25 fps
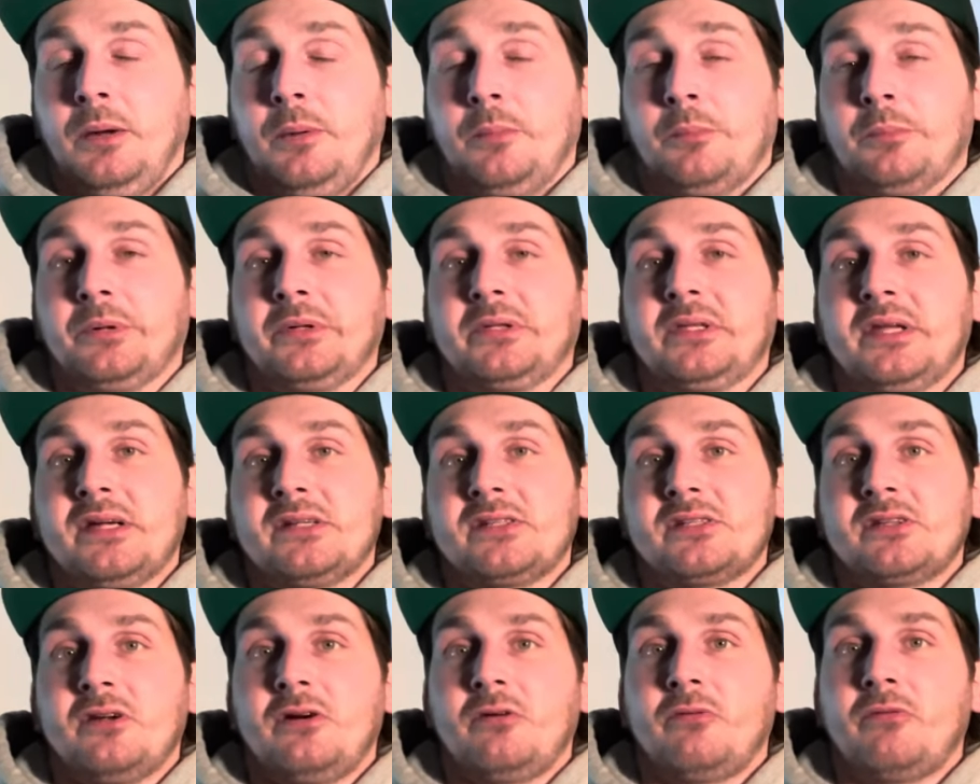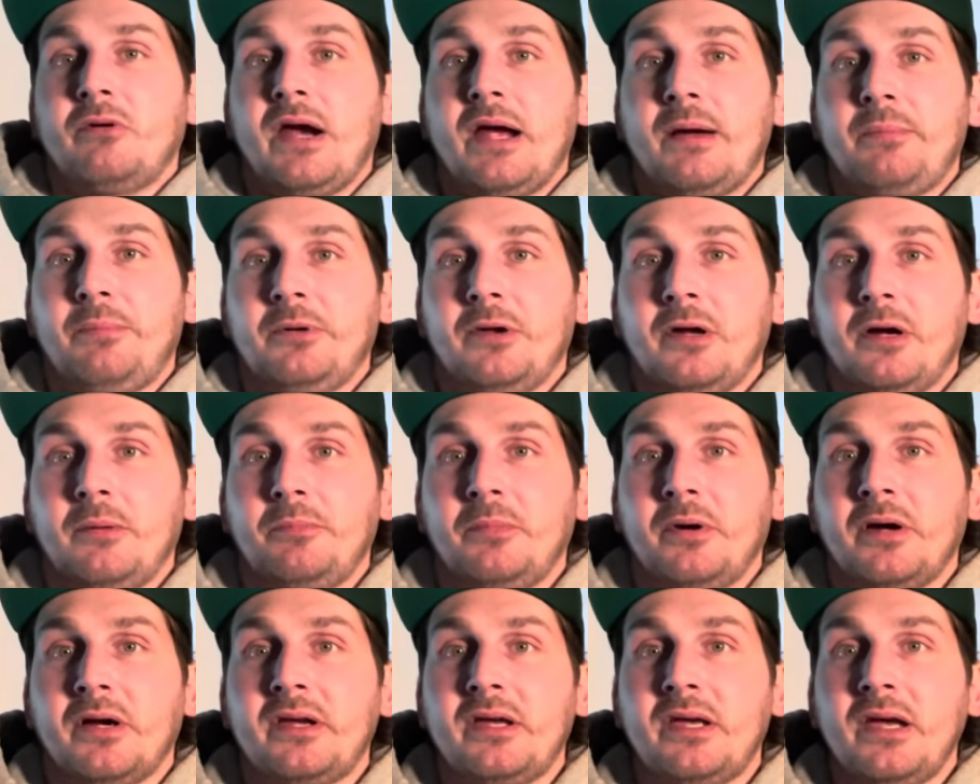But that's gonna wrap it up.
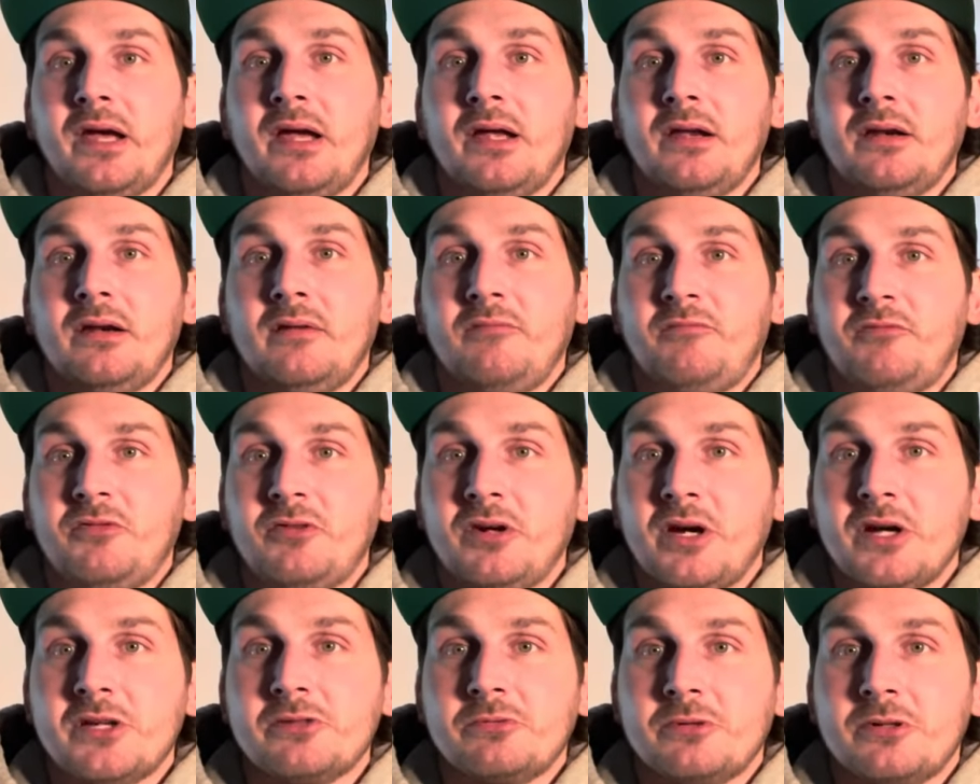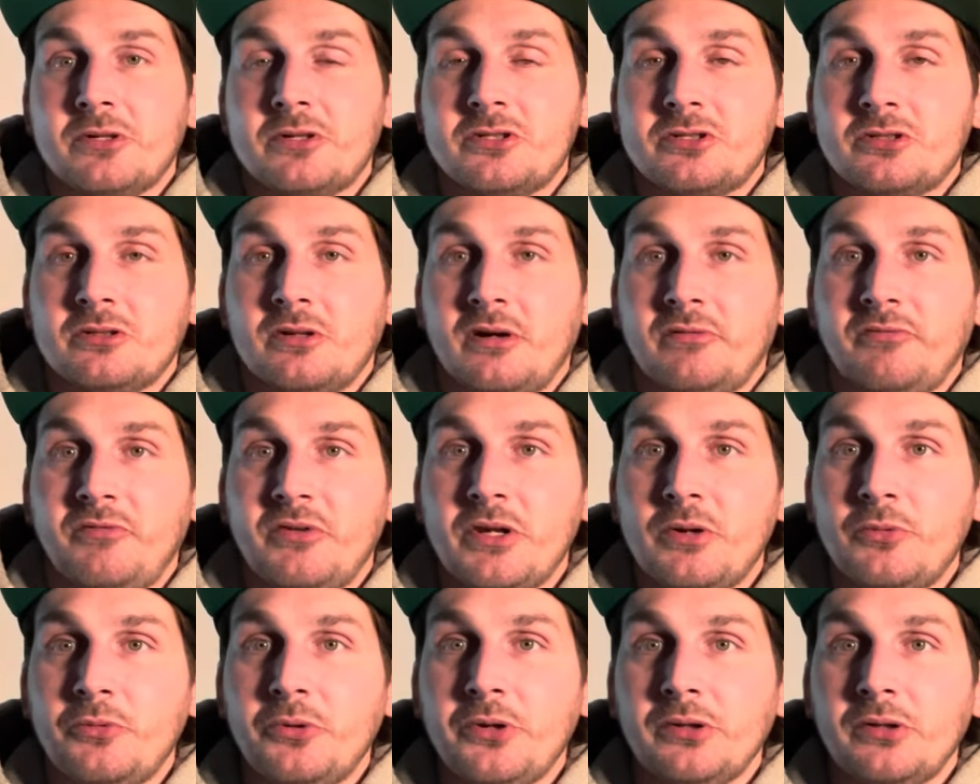Again, if you guys want to show off any
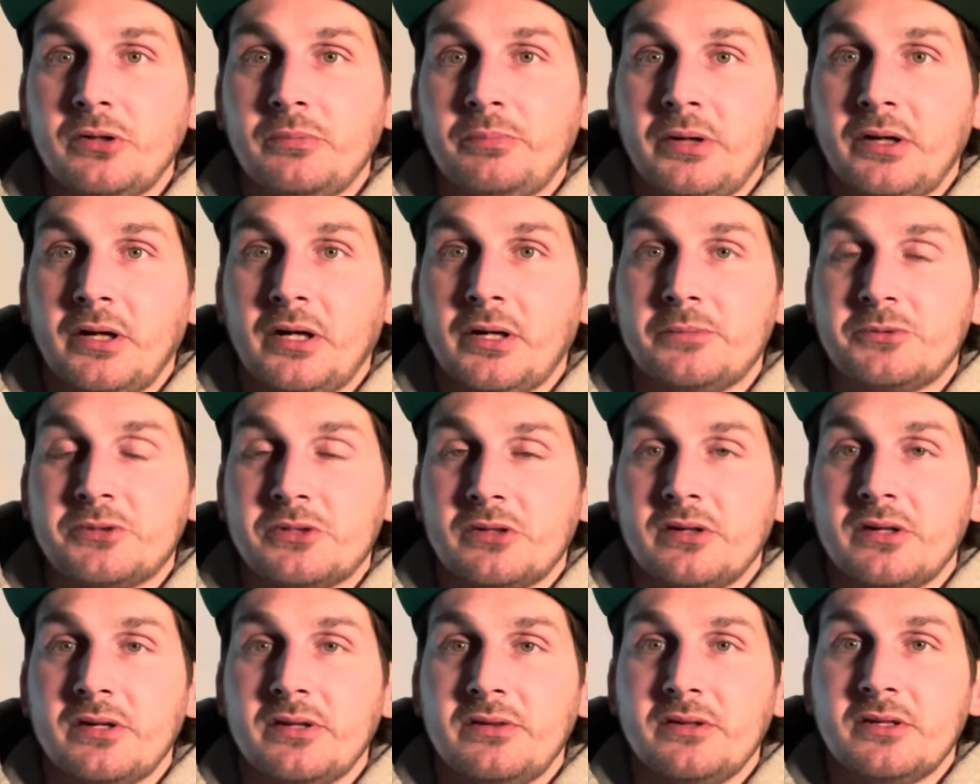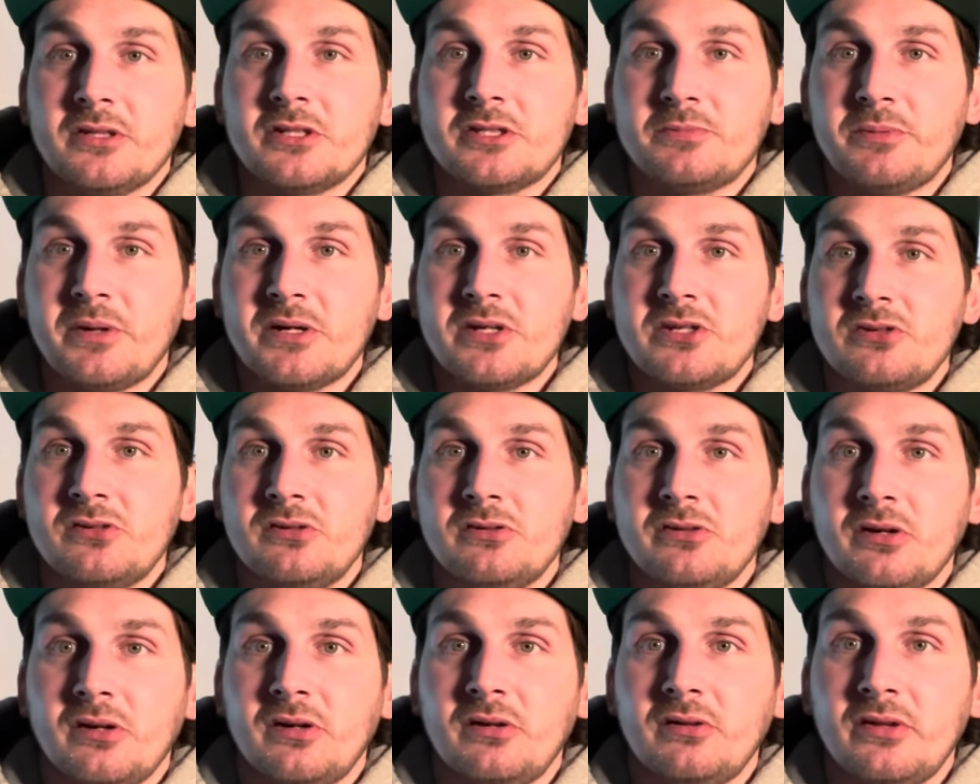weekly pickups or anything special in
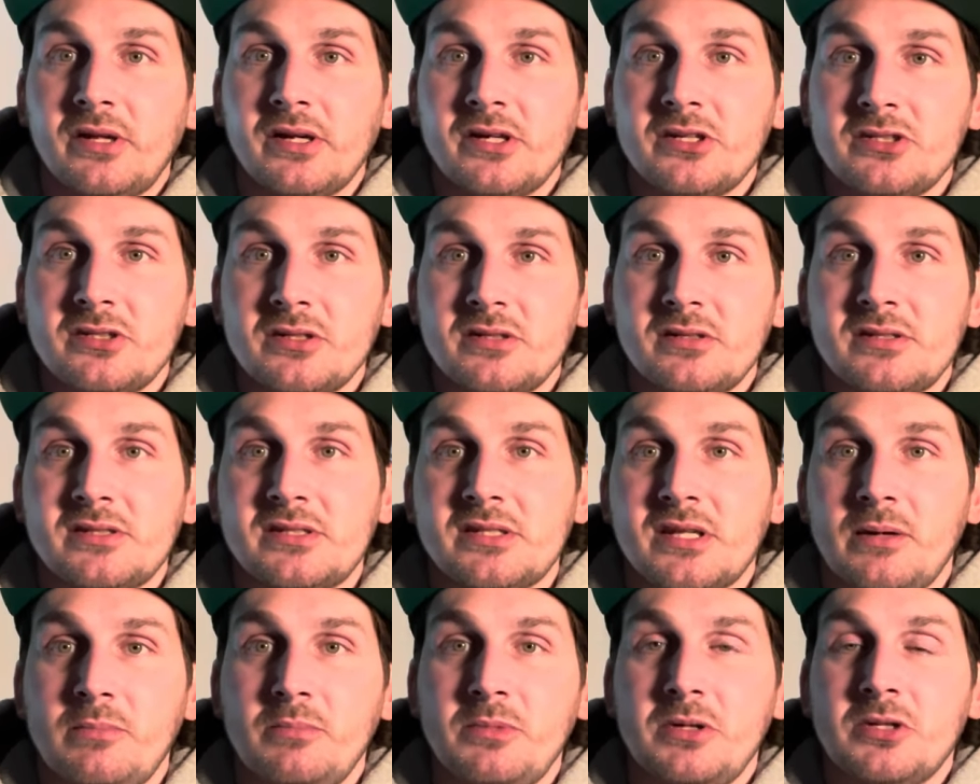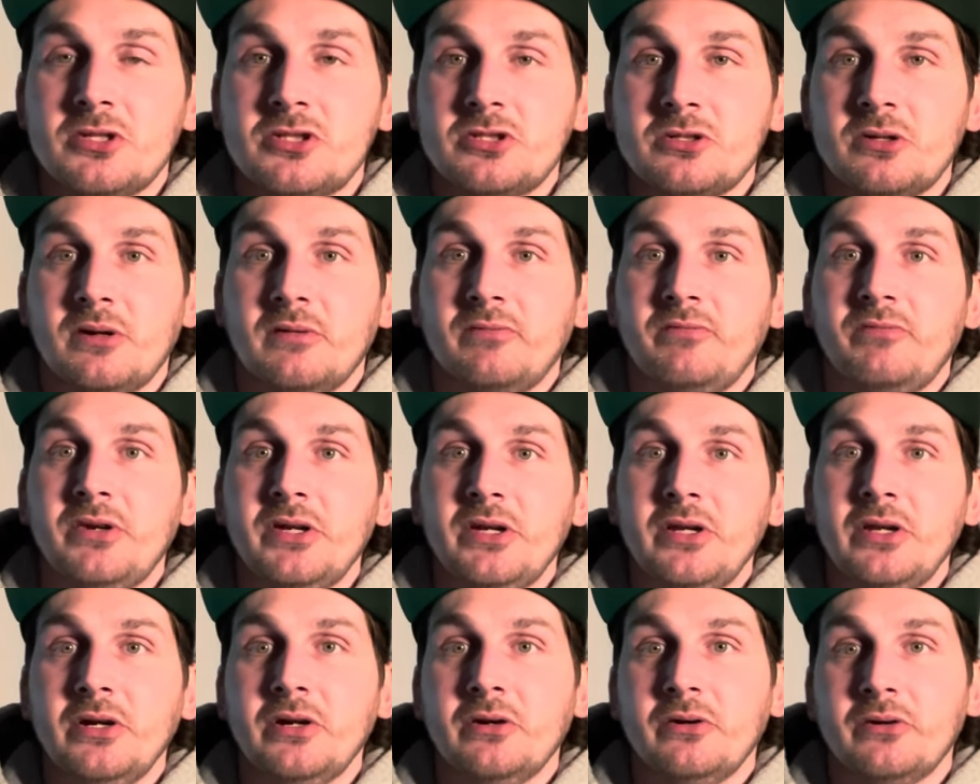your collection, send me a short
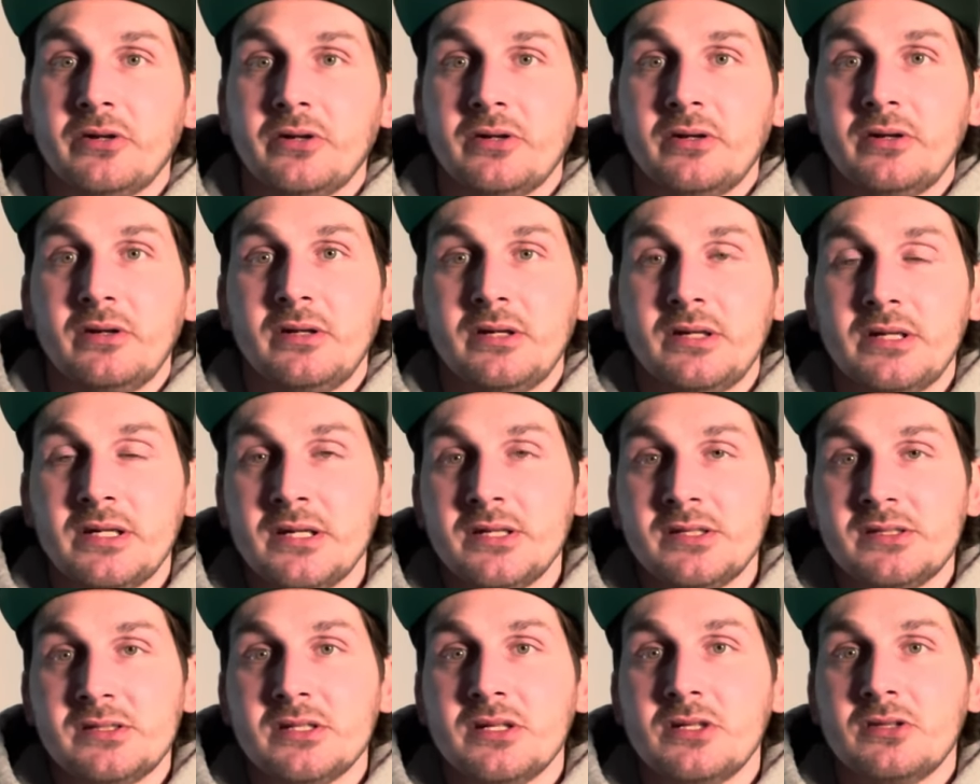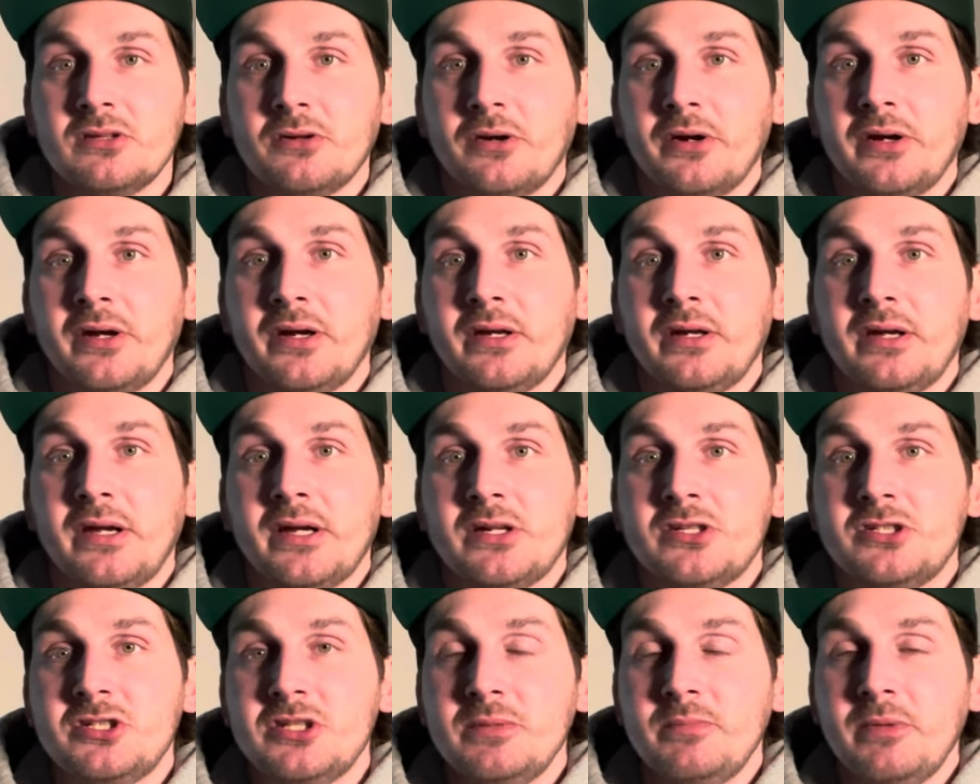video to
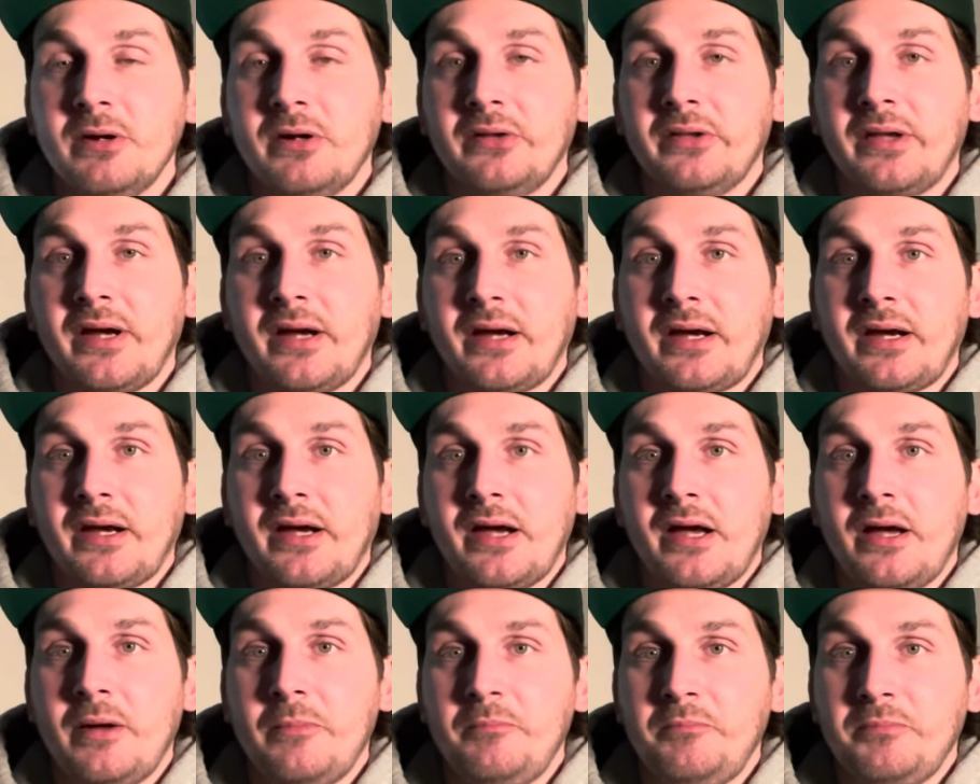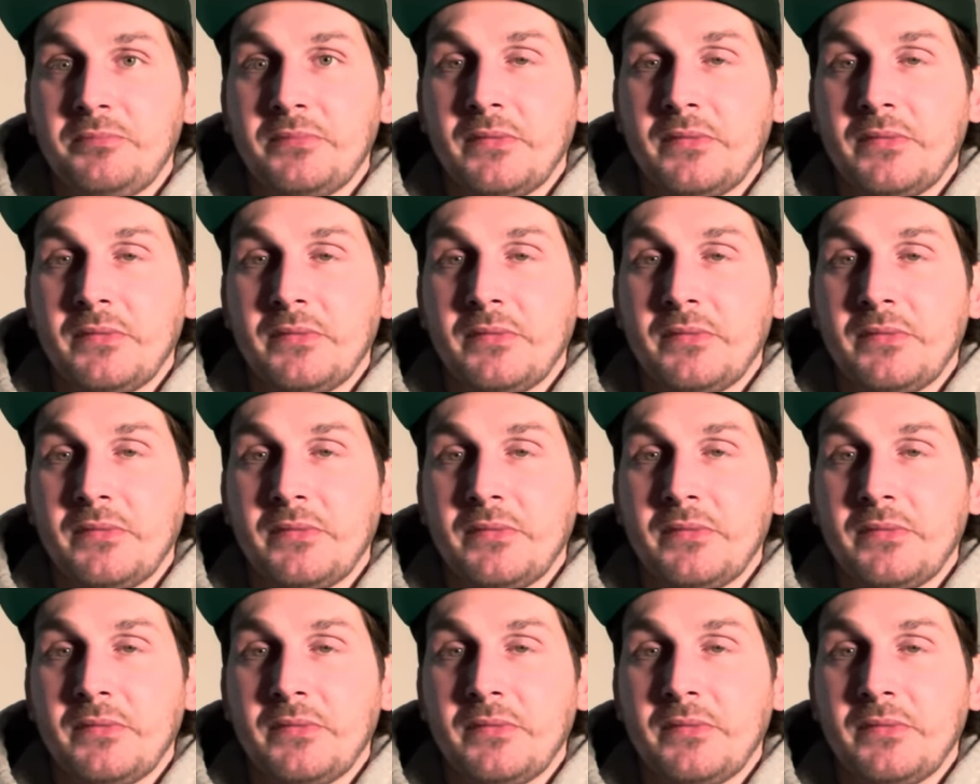ectoyhunt@gmail.com.